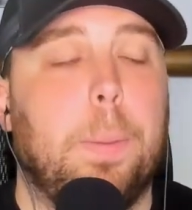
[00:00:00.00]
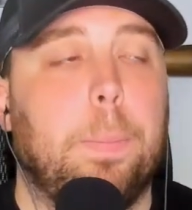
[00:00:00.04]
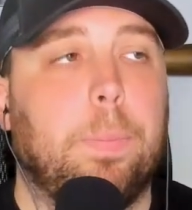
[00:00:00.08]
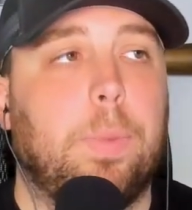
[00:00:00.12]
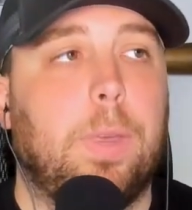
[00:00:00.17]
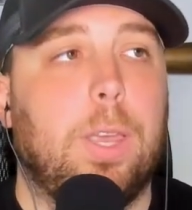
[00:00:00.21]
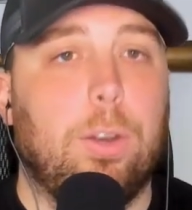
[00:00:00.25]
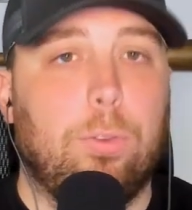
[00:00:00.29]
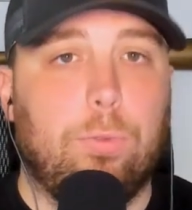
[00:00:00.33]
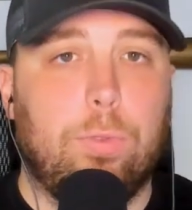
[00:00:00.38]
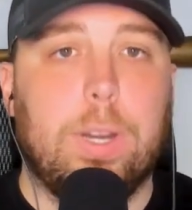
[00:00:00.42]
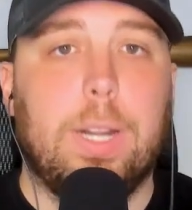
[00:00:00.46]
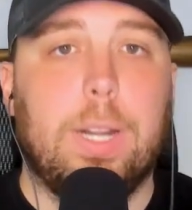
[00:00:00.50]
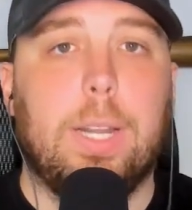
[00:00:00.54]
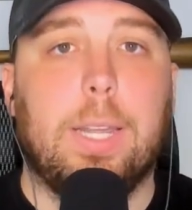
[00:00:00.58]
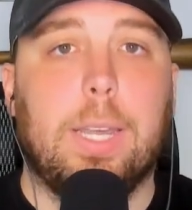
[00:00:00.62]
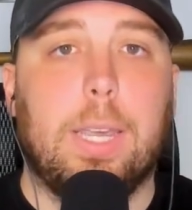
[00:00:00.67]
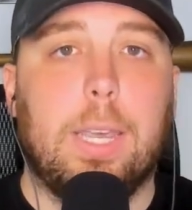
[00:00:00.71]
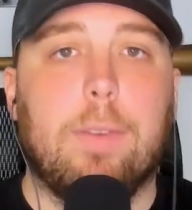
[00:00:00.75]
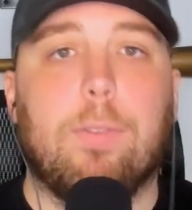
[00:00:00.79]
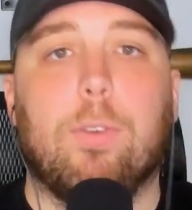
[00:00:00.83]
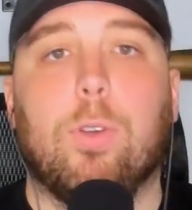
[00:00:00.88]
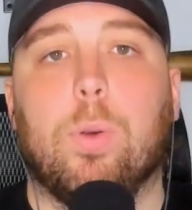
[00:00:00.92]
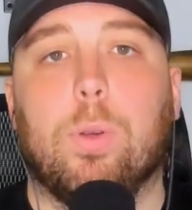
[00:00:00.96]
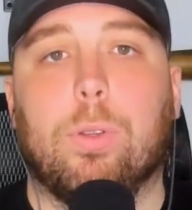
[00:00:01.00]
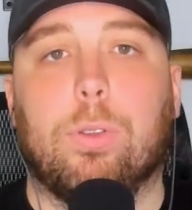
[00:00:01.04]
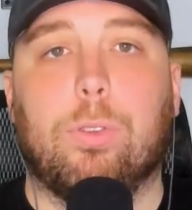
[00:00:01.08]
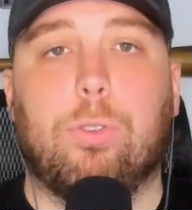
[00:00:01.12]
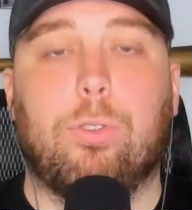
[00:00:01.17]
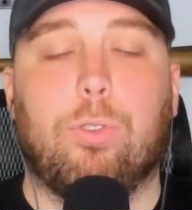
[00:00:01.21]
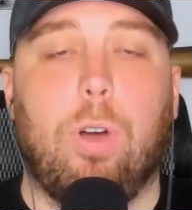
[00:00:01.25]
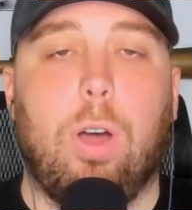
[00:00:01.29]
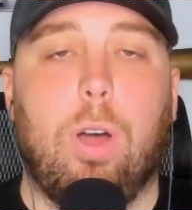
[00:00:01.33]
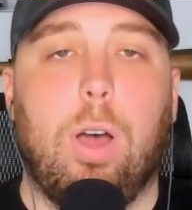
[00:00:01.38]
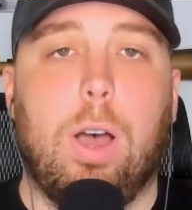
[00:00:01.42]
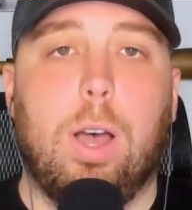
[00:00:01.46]
can really give you a
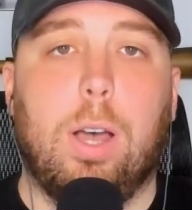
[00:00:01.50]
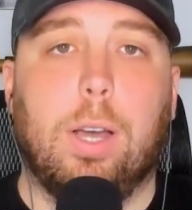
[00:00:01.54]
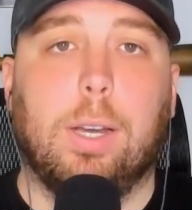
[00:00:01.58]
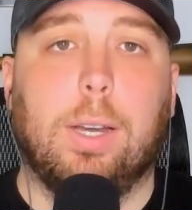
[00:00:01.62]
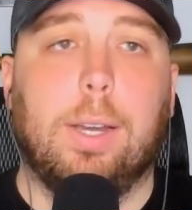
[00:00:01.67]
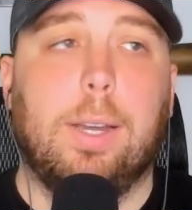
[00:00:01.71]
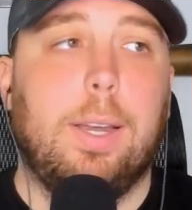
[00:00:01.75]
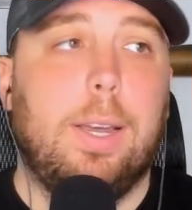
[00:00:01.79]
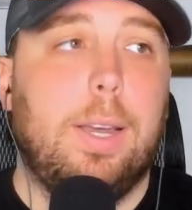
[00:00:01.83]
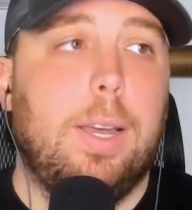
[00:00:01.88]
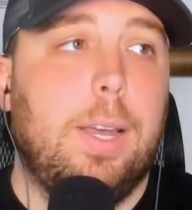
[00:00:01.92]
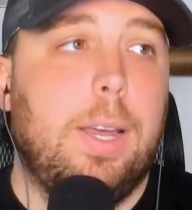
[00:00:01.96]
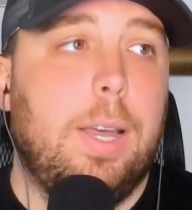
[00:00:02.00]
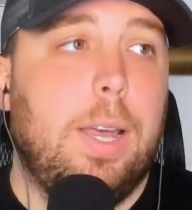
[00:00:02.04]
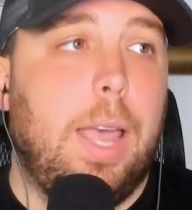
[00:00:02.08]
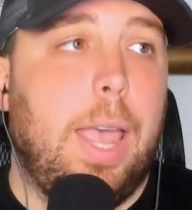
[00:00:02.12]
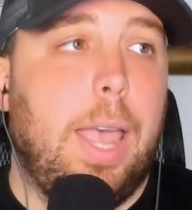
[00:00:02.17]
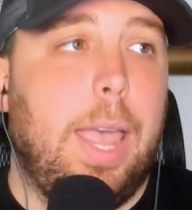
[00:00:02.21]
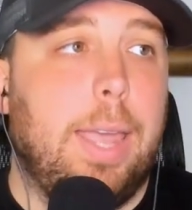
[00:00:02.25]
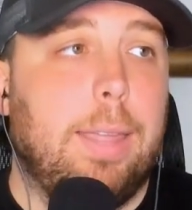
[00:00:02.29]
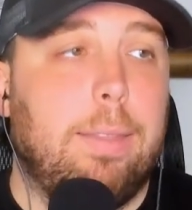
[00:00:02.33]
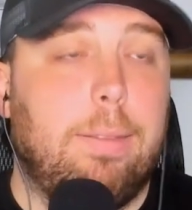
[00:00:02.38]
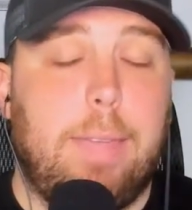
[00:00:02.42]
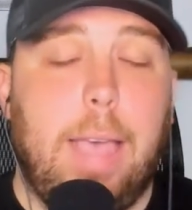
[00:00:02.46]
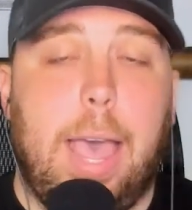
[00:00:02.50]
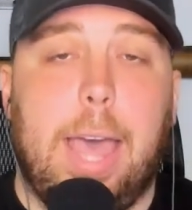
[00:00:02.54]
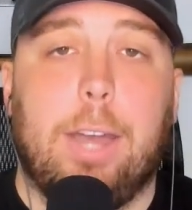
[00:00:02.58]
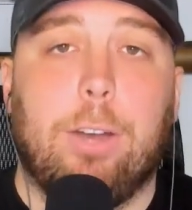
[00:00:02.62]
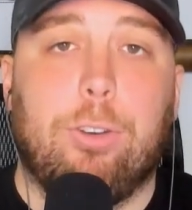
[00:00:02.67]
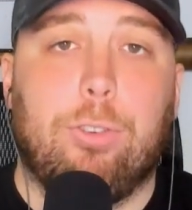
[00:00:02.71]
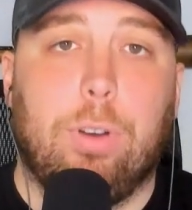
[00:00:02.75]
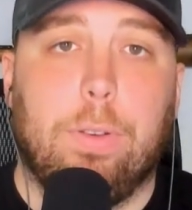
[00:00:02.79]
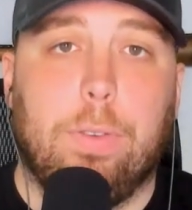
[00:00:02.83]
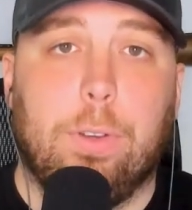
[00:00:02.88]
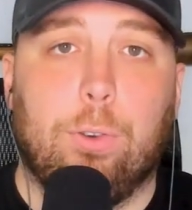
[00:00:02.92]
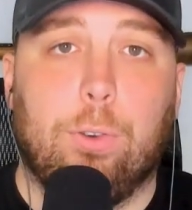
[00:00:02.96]
strong and
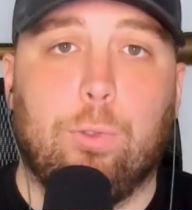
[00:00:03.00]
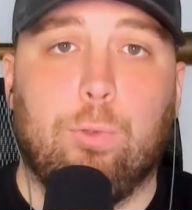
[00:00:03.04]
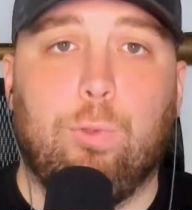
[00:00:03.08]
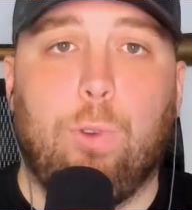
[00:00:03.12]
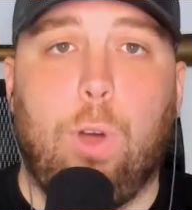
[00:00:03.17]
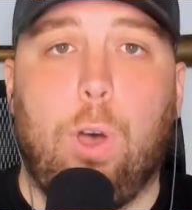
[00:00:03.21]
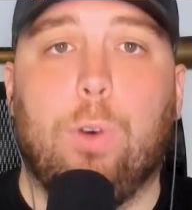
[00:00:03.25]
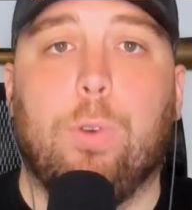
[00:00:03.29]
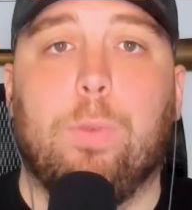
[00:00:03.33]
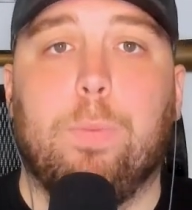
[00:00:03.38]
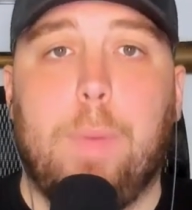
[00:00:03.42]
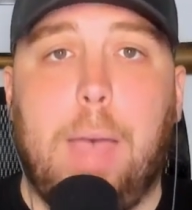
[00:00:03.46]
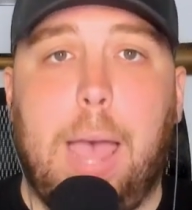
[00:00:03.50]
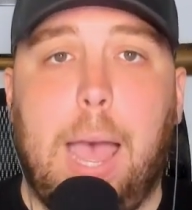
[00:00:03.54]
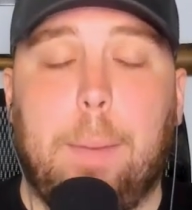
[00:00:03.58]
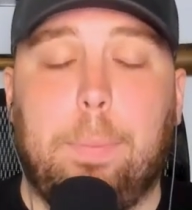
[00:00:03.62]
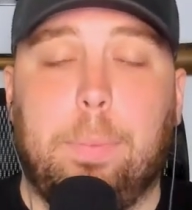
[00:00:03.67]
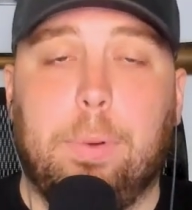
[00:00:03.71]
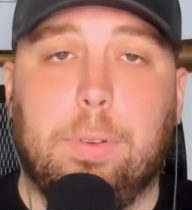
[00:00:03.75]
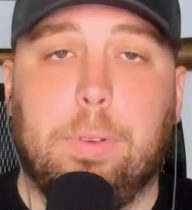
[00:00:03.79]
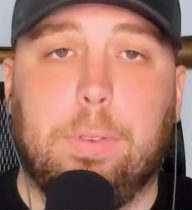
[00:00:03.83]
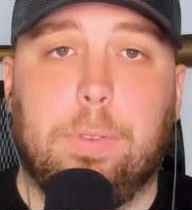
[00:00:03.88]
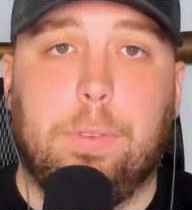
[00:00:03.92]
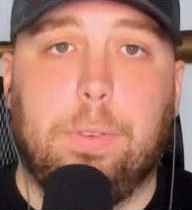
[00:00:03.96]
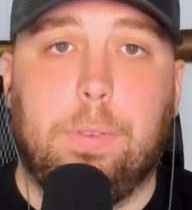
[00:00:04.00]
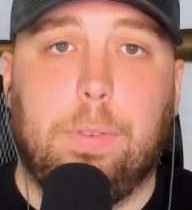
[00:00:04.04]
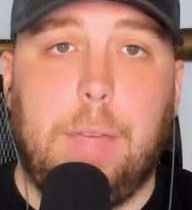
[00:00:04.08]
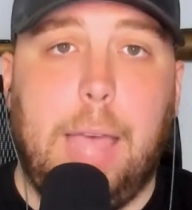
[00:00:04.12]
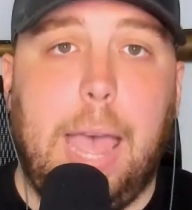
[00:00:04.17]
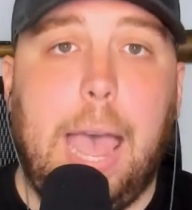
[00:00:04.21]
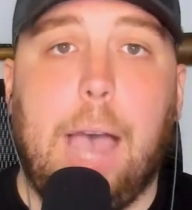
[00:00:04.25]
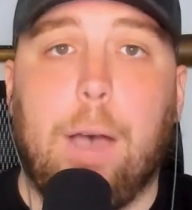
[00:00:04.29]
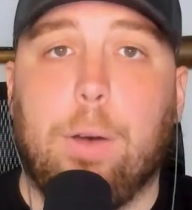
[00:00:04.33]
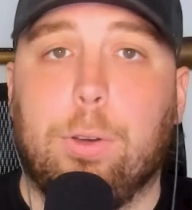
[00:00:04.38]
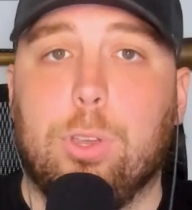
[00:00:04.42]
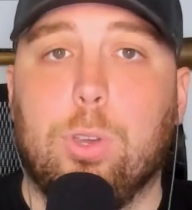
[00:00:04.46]
data-driven roadmap of
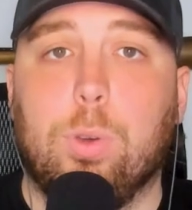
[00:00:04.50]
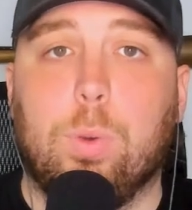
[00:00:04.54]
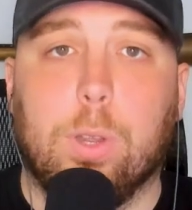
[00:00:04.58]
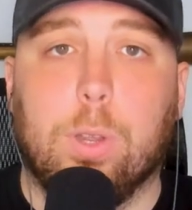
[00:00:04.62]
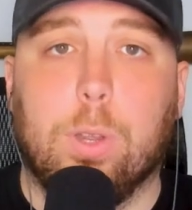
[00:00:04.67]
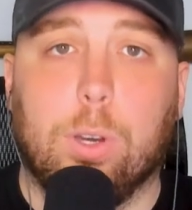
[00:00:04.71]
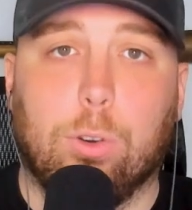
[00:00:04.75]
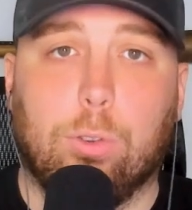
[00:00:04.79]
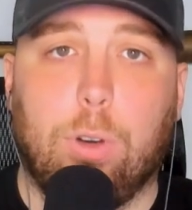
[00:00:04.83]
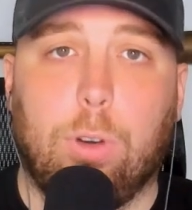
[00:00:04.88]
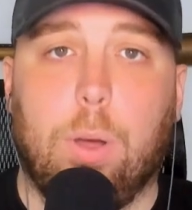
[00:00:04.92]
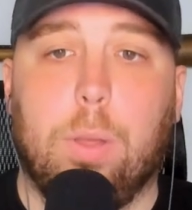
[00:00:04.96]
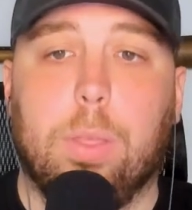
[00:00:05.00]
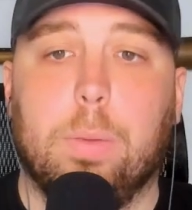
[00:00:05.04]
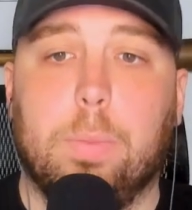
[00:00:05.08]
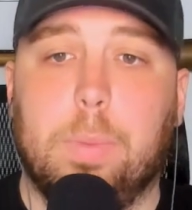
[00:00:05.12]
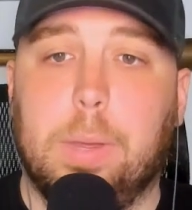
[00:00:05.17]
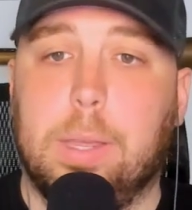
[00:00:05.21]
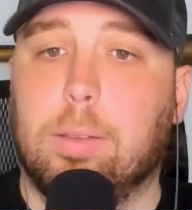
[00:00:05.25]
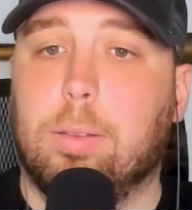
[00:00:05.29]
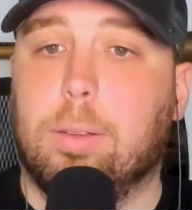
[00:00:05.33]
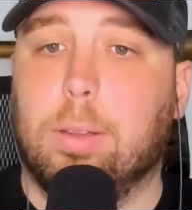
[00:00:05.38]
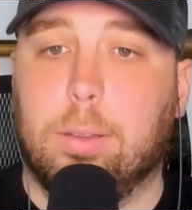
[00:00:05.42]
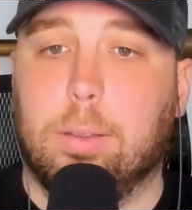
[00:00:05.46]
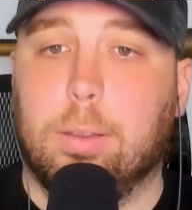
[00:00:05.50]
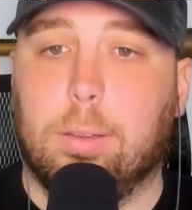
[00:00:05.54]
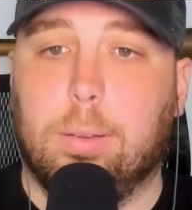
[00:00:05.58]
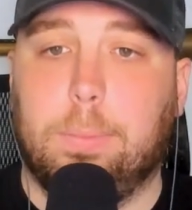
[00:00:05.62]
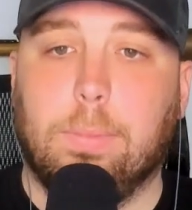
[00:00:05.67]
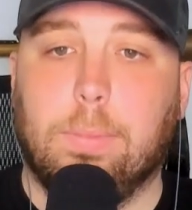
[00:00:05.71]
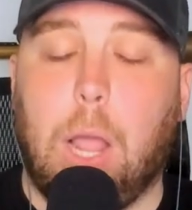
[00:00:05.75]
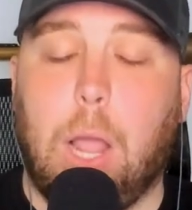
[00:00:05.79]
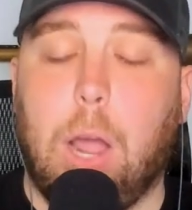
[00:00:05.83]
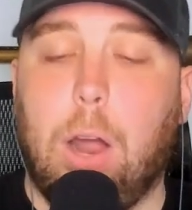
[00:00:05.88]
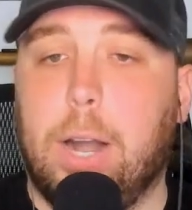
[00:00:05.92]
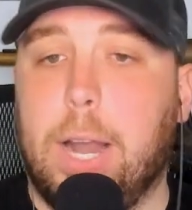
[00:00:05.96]
how you can grow the business.
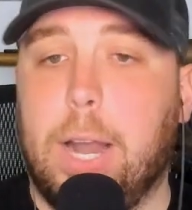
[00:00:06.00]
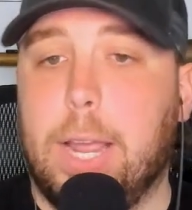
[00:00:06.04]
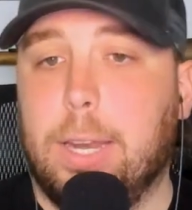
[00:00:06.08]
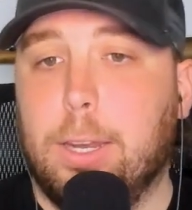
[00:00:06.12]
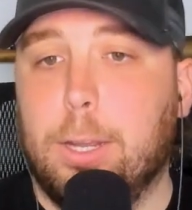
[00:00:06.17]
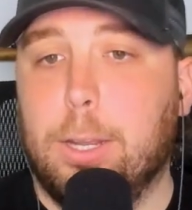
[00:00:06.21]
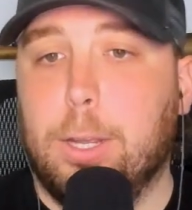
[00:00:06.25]
All right,